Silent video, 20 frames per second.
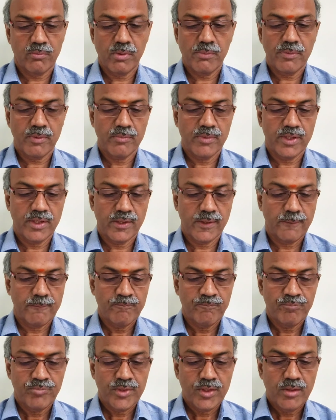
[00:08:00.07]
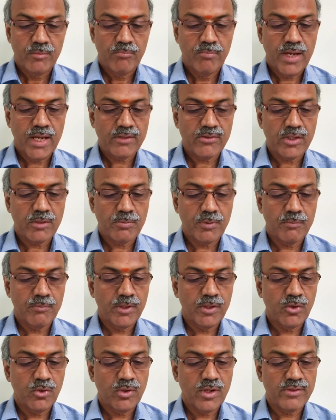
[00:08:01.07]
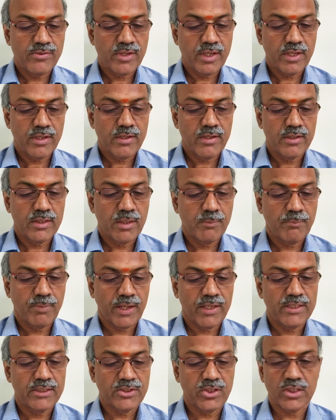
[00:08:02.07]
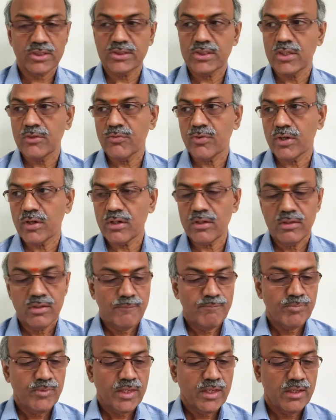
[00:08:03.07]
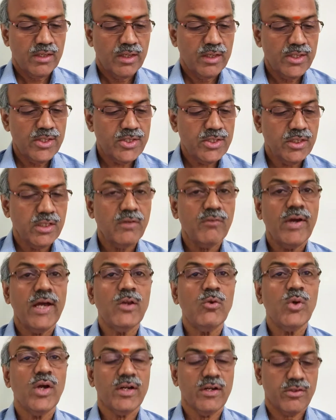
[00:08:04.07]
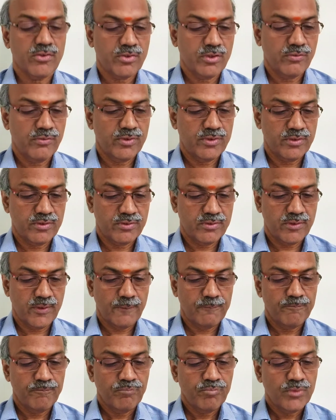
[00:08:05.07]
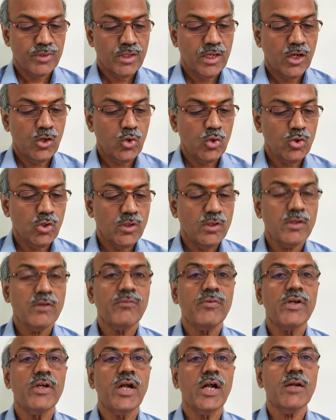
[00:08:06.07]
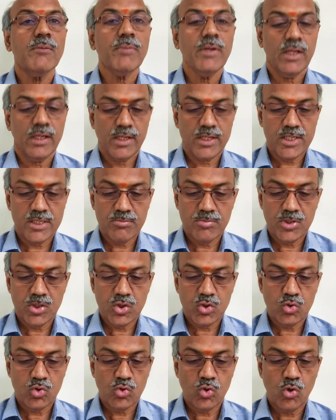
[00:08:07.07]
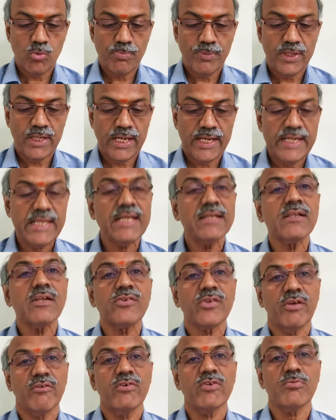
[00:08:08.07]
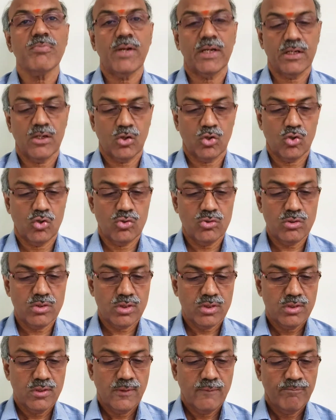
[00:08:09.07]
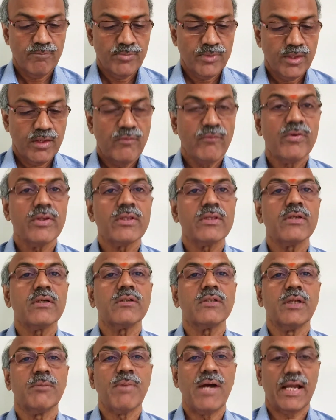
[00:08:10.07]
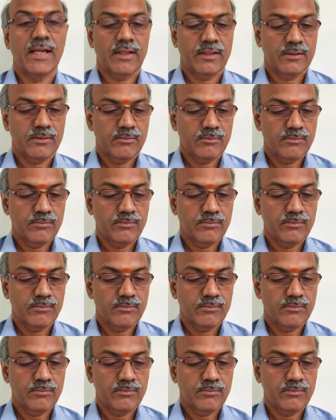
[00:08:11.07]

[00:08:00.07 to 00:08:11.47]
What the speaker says: be permitted. Banks are permitted to decide the price structure for additional value added services. Account holder will not be eligible to open any other savings bank account with the bank.